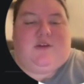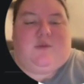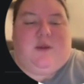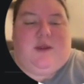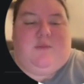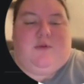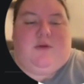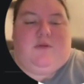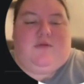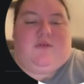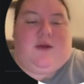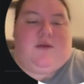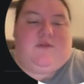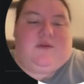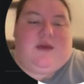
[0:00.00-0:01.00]

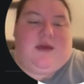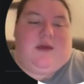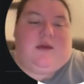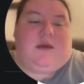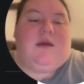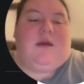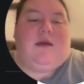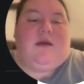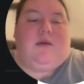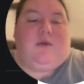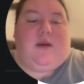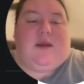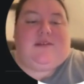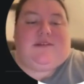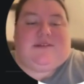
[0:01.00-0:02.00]
20.5K,
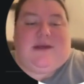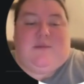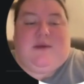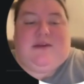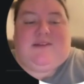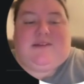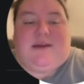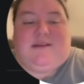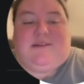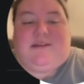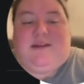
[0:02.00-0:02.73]
right? Does that make sense?